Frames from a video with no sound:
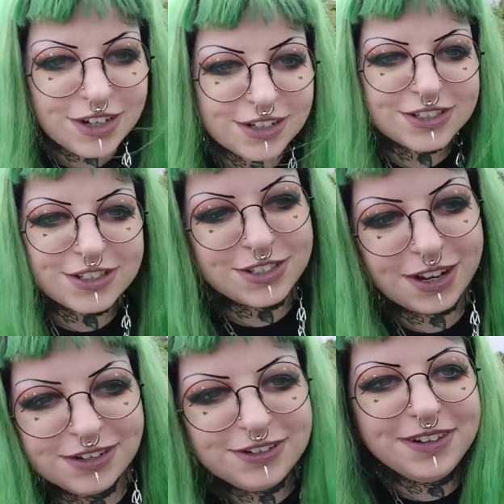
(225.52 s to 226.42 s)
got
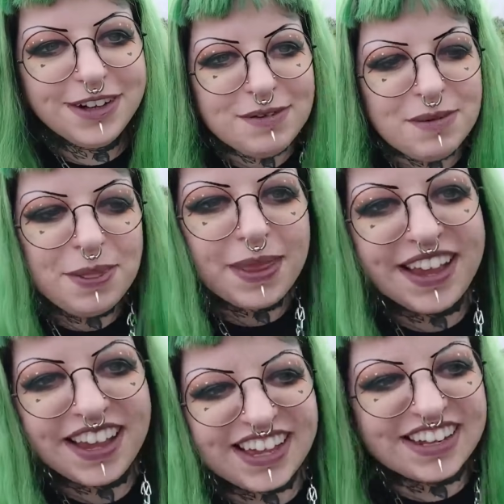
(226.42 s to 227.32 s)
so
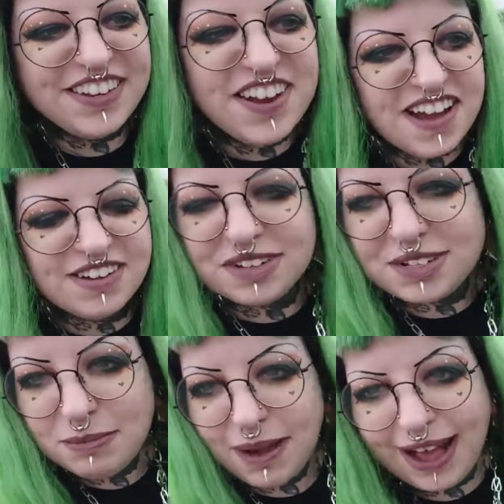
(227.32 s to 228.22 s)

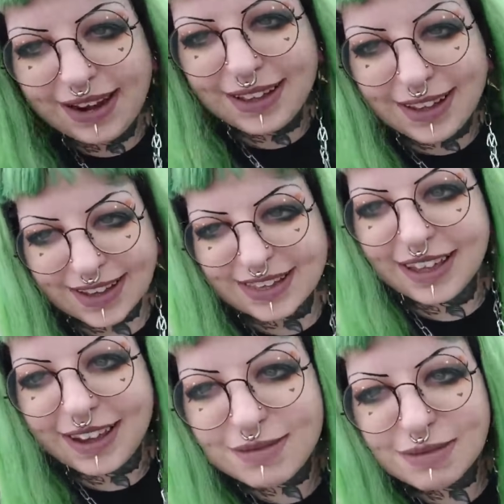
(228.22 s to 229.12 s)
nervous and panicky
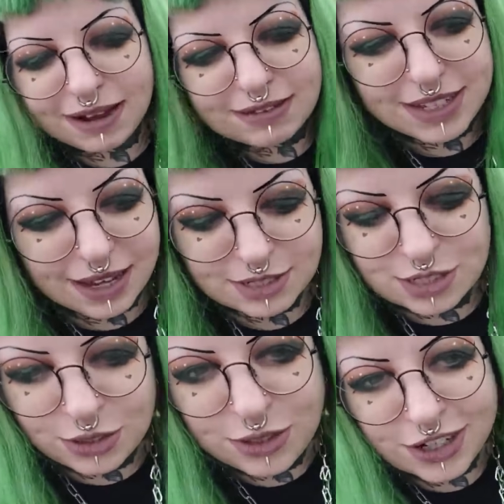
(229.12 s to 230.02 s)
that I'm about to get my
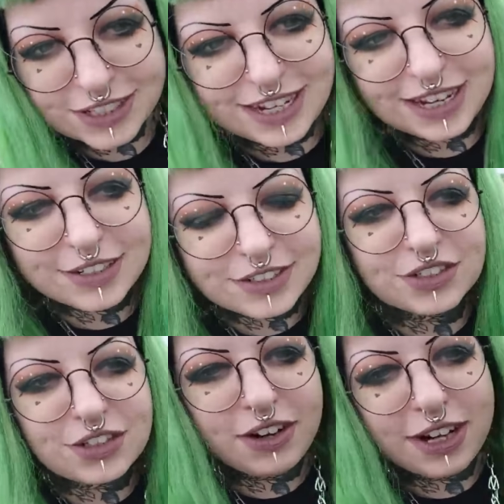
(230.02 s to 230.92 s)
jawline
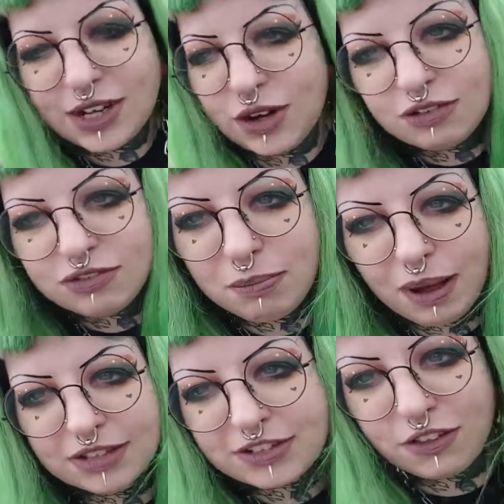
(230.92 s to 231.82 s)
tattooed that I got off the
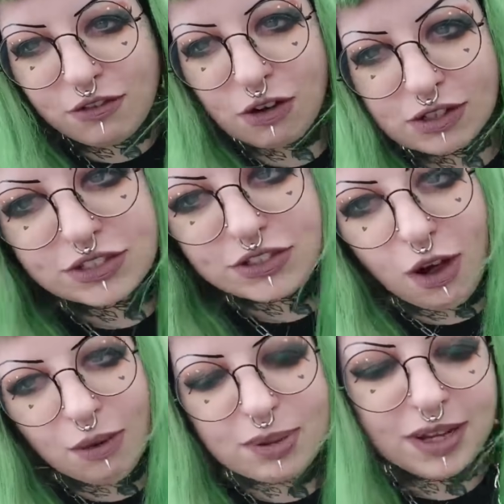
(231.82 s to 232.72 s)
bus at the wrong
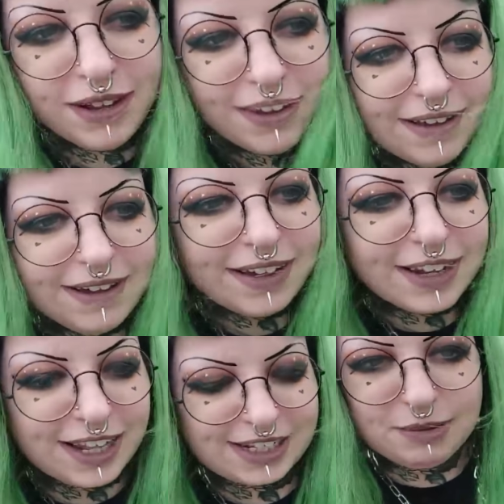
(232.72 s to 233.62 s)
stop.
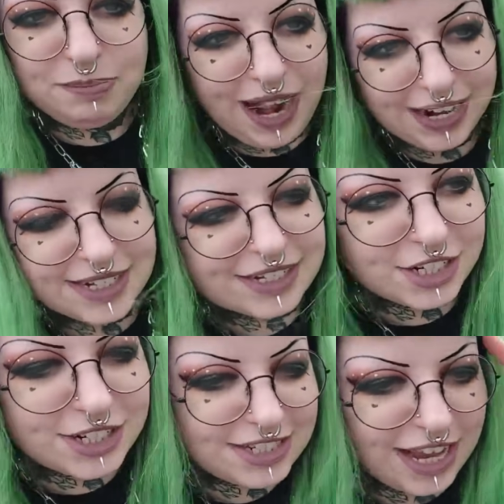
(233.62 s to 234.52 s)
Like, the panic
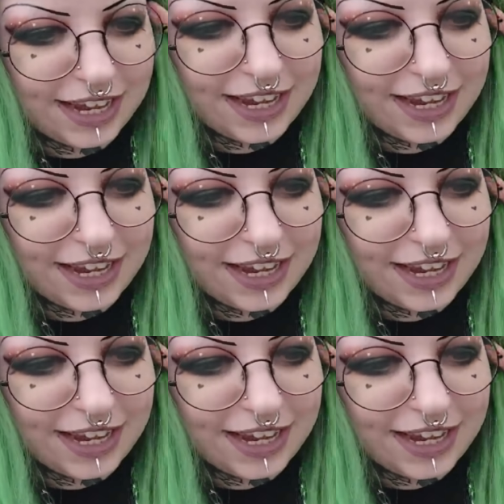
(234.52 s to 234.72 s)
just set